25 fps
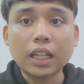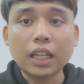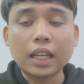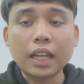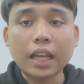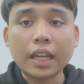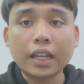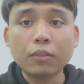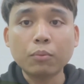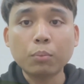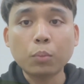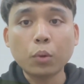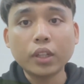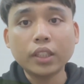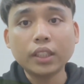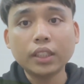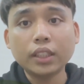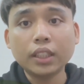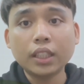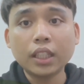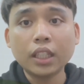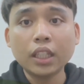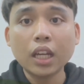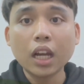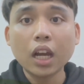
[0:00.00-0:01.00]
like
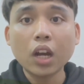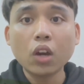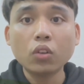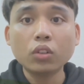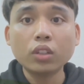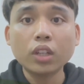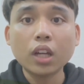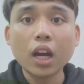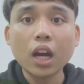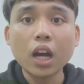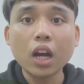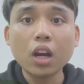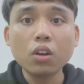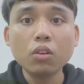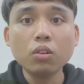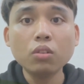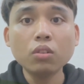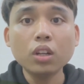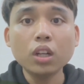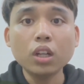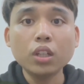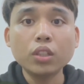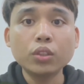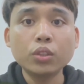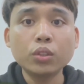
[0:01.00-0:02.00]
pointing out how
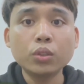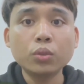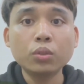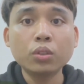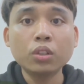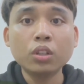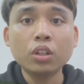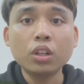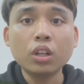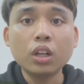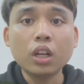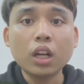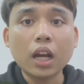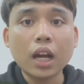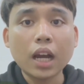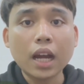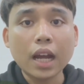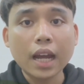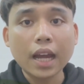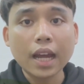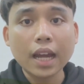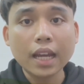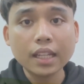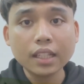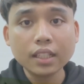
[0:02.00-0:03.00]
your
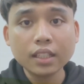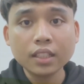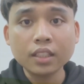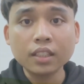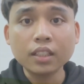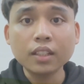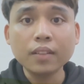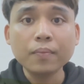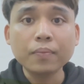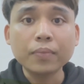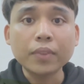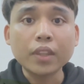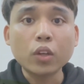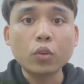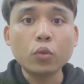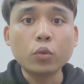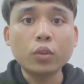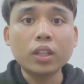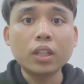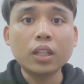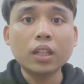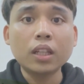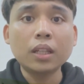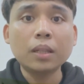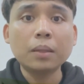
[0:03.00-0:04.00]
idea
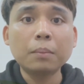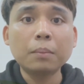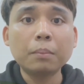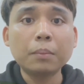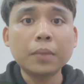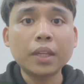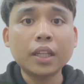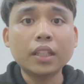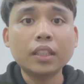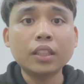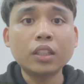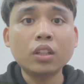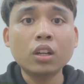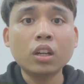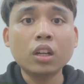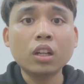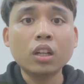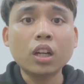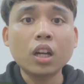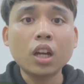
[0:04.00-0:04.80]
will make the